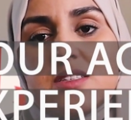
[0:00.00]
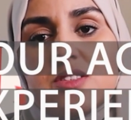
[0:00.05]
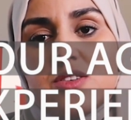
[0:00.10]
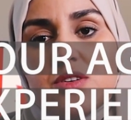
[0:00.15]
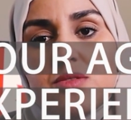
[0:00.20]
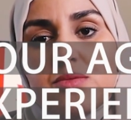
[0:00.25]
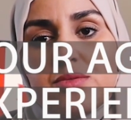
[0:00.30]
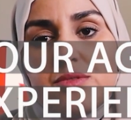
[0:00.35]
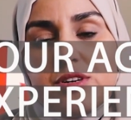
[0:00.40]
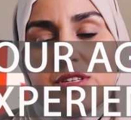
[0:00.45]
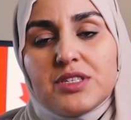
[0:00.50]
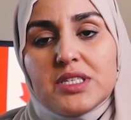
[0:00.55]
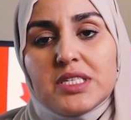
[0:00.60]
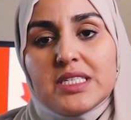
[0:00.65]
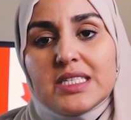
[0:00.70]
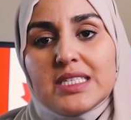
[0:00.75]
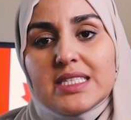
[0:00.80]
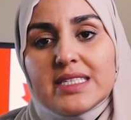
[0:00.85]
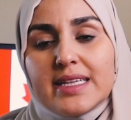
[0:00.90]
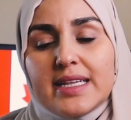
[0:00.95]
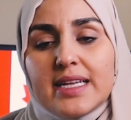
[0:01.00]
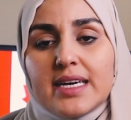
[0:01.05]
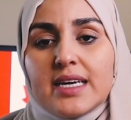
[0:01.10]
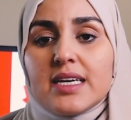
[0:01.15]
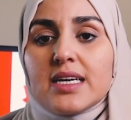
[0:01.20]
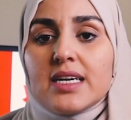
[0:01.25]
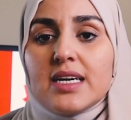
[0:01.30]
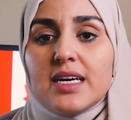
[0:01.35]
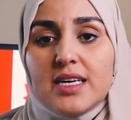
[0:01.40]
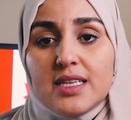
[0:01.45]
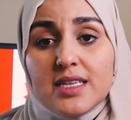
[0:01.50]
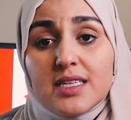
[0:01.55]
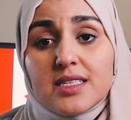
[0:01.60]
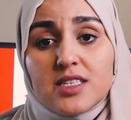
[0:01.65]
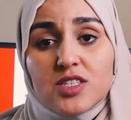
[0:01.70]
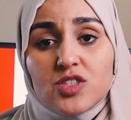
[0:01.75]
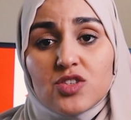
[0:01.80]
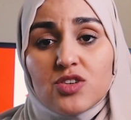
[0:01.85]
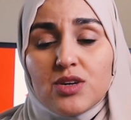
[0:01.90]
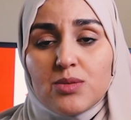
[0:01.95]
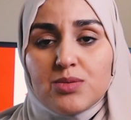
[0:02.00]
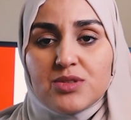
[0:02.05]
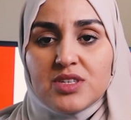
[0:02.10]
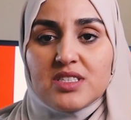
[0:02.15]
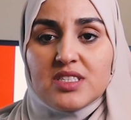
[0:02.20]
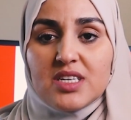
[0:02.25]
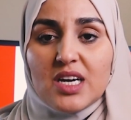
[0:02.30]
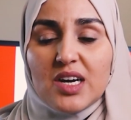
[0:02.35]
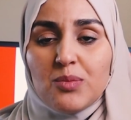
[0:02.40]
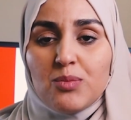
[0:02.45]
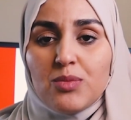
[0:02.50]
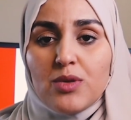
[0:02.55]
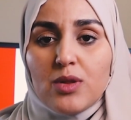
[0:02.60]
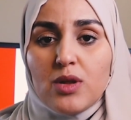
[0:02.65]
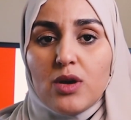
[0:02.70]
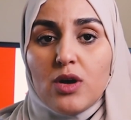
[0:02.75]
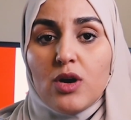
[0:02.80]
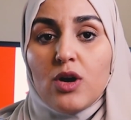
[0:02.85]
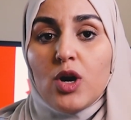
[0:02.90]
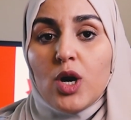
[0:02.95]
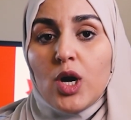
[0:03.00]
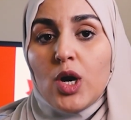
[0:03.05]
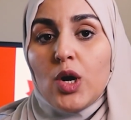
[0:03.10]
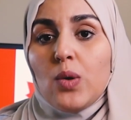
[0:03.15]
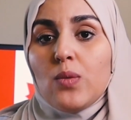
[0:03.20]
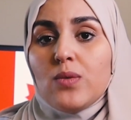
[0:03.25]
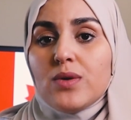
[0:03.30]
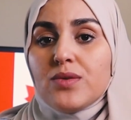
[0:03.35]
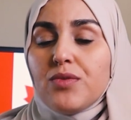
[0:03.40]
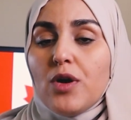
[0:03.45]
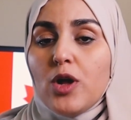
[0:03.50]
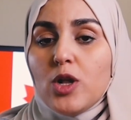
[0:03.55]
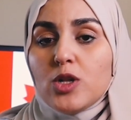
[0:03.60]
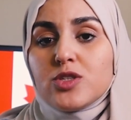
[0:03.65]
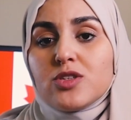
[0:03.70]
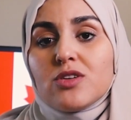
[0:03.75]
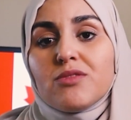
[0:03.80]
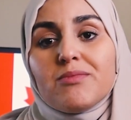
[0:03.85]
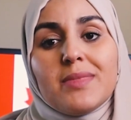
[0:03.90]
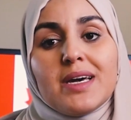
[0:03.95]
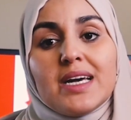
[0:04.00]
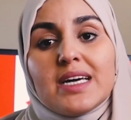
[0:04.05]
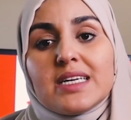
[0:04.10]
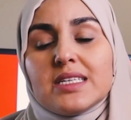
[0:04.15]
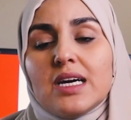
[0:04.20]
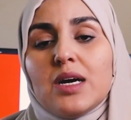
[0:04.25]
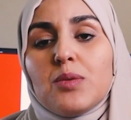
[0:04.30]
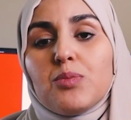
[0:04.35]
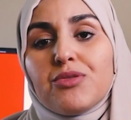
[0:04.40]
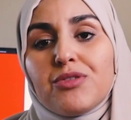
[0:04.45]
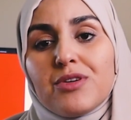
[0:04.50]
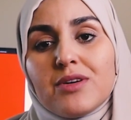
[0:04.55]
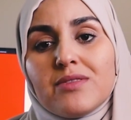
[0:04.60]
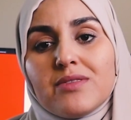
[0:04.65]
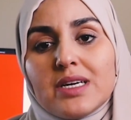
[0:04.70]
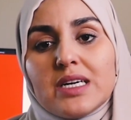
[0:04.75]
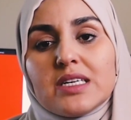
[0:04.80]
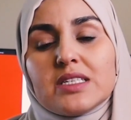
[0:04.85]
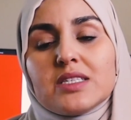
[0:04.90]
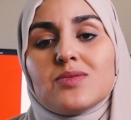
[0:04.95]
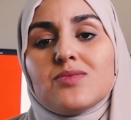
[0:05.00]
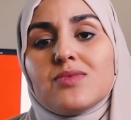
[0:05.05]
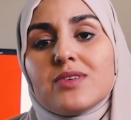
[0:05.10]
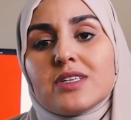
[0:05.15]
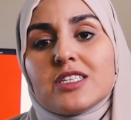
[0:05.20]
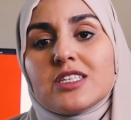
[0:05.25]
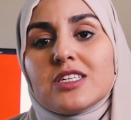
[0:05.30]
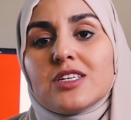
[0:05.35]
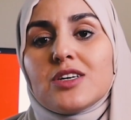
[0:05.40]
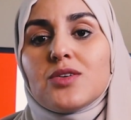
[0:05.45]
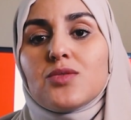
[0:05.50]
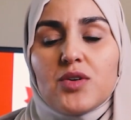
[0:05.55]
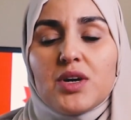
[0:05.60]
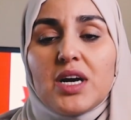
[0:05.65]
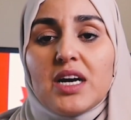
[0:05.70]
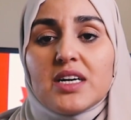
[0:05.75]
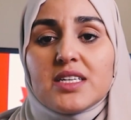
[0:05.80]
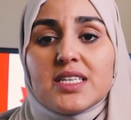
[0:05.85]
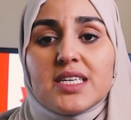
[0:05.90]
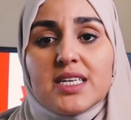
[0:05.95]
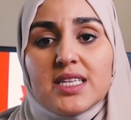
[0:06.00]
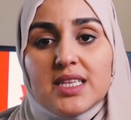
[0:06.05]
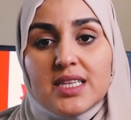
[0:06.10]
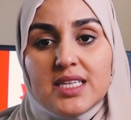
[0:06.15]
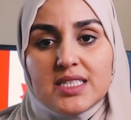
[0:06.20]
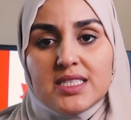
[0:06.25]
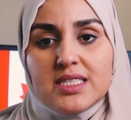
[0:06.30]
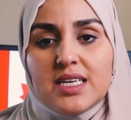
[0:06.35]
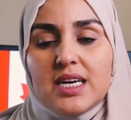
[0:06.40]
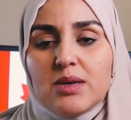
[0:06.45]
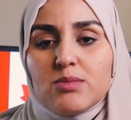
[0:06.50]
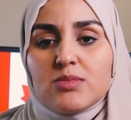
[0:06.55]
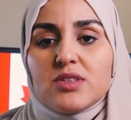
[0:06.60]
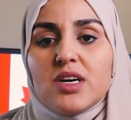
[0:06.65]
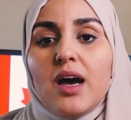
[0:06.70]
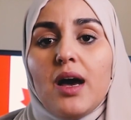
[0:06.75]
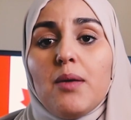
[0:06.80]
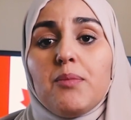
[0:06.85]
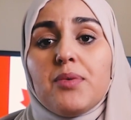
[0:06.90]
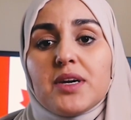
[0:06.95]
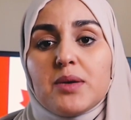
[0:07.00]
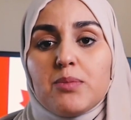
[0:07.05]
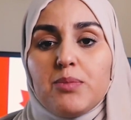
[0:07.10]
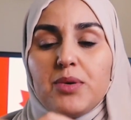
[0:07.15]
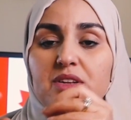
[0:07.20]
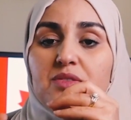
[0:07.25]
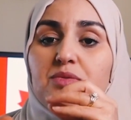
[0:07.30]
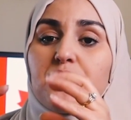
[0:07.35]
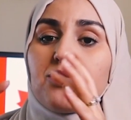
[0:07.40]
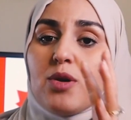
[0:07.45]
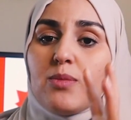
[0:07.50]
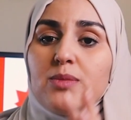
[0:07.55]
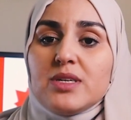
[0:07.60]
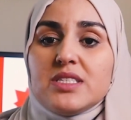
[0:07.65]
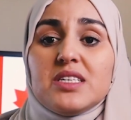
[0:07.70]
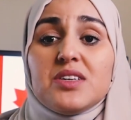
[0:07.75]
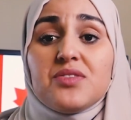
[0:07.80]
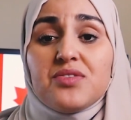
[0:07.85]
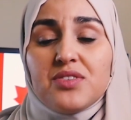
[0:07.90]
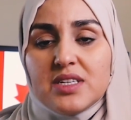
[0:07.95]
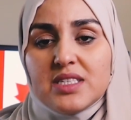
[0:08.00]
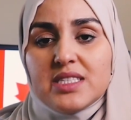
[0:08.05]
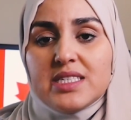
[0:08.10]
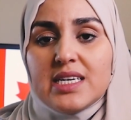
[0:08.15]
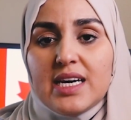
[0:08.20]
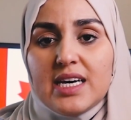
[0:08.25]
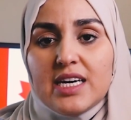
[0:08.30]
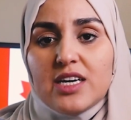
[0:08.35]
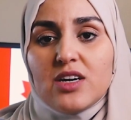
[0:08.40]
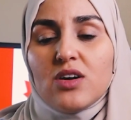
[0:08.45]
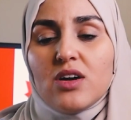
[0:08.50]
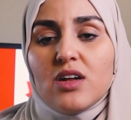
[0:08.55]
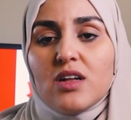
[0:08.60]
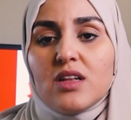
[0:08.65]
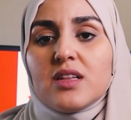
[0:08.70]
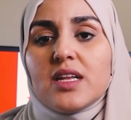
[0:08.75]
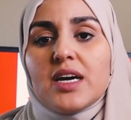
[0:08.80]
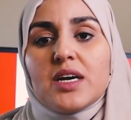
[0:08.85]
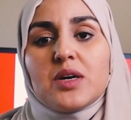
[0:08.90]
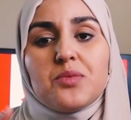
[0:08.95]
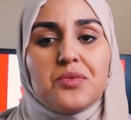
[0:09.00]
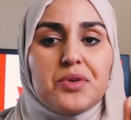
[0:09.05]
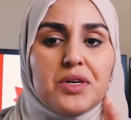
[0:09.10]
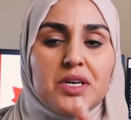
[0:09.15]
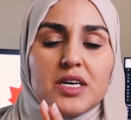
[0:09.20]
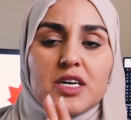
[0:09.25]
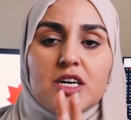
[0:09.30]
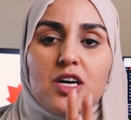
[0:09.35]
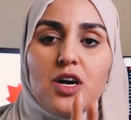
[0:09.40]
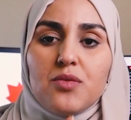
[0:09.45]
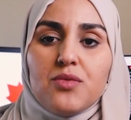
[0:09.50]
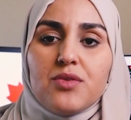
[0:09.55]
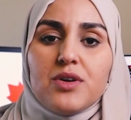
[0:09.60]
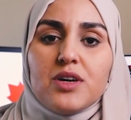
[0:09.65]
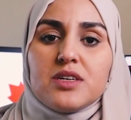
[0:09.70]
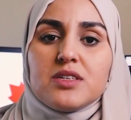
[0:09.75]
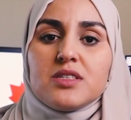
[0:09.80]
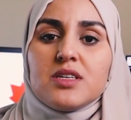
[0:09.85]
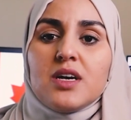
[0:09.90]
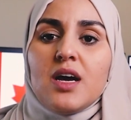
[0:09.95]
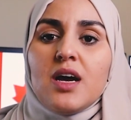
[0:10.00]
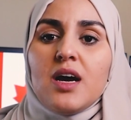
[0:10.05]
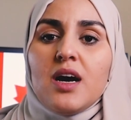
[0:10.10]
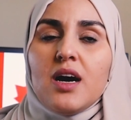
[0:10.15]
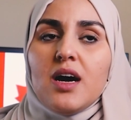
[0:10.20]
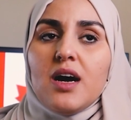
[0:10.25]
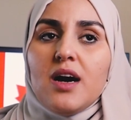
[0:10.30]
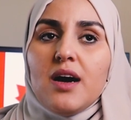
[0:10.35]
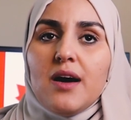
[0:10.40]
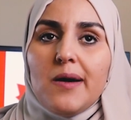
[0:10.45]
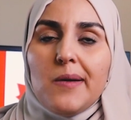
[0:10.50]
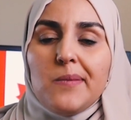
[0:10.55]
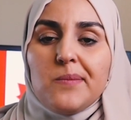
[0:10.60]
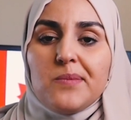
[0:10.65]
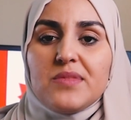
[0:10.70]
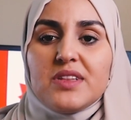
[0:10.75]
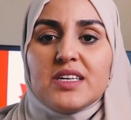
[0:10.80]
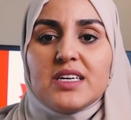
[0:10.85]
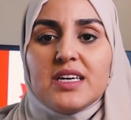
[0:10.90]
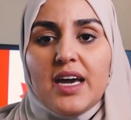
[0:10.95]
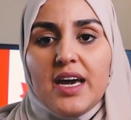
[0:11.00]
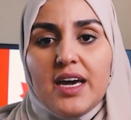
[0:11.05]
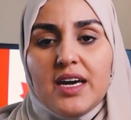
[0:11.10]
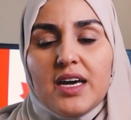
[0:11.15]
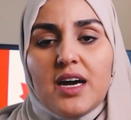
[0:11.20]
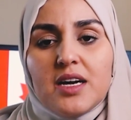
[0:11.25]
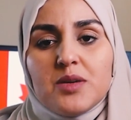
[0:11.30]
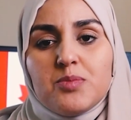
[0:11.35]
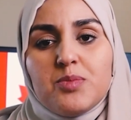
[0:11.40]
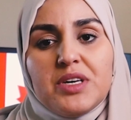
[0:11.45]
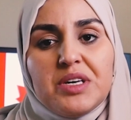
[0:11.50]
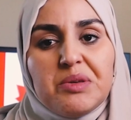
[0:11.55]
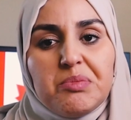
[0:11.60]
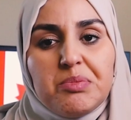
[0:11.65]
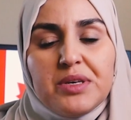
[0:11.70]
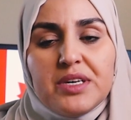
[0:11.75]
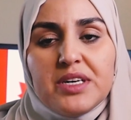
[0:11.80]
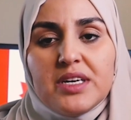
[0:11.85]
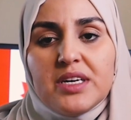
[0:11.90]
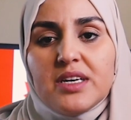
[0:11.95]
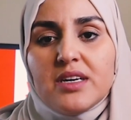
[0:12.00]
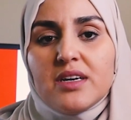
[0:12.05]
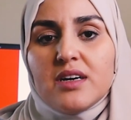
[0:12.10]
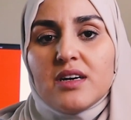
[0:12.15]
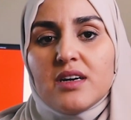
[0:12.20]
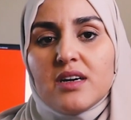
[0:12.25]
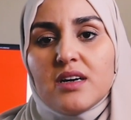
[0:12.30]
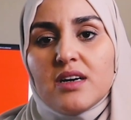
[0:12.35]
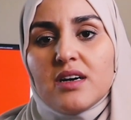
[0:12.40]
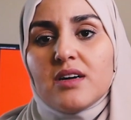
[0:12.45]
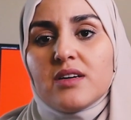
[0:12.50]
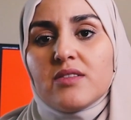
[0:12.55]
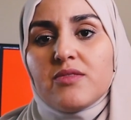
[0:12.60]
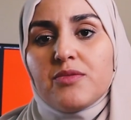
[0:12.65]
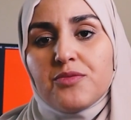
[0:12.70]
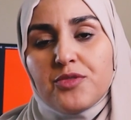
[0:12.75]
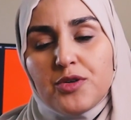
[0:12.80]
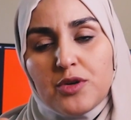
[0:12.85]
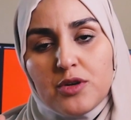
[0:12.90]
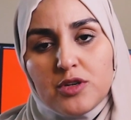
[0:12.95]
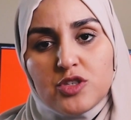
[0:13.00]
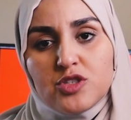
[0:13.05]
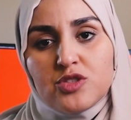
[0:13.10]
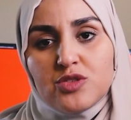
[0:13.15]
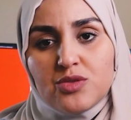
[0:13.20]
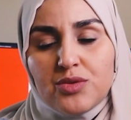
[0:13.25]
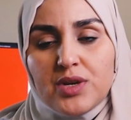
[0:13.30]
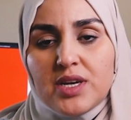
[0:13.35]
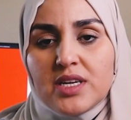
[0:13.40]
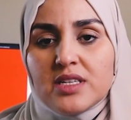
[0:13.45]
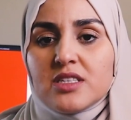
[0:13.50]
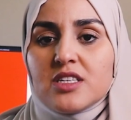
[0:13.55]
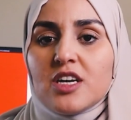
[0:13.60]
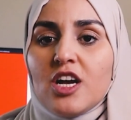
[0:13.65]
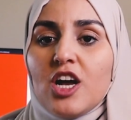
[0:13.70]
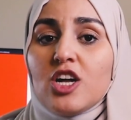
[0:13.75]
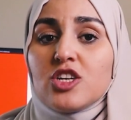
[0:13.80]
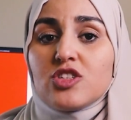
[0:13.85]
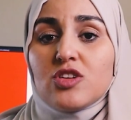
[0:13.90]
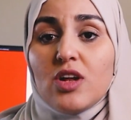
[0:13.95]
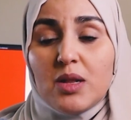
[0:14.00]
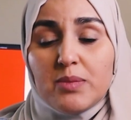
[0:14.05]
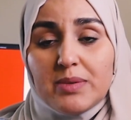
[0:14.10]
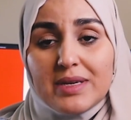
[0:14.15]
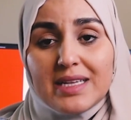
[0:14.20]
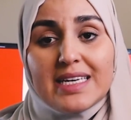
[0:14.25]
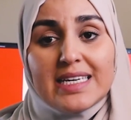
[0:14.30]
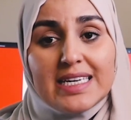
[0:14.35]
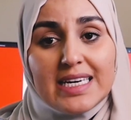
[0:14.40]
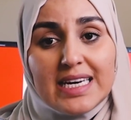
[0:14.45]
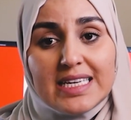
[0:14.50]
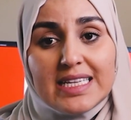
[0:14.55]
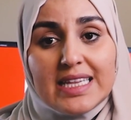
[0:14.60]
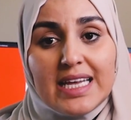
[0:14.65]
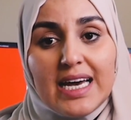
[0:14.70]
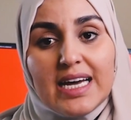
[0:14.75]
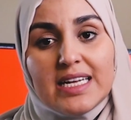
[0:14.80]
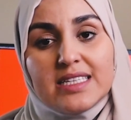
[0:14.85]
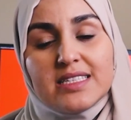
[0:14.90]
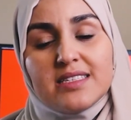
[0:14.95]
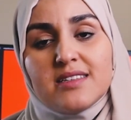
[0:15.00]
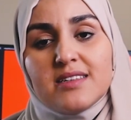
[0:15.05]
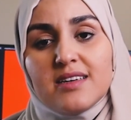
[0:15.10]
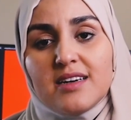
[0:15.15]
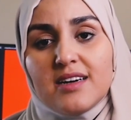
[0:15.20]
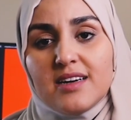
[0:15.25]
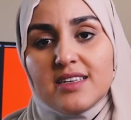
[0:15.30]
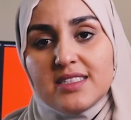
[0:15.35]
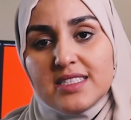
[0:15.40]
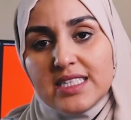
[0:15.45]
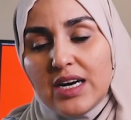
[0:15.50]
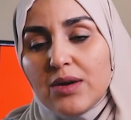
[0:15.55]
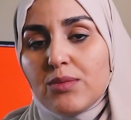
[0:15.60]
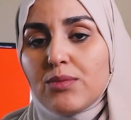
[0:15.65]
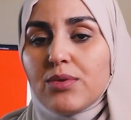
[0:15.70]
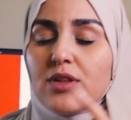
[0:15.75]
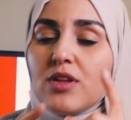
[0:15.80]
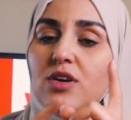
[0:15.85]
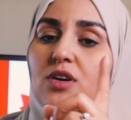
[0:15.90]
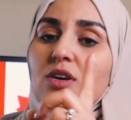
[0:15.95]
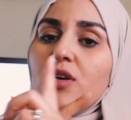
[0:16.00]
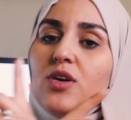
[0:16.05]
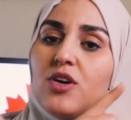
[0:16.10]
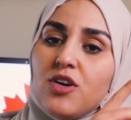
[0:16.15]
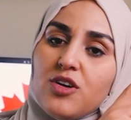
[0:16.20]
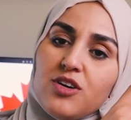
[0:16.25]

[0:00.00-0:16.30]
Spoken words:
universities link in the description down below. We've also made a previous video regarding the same topic but from a different angle, like we covered the AIPP for students. So I'll be linking that down below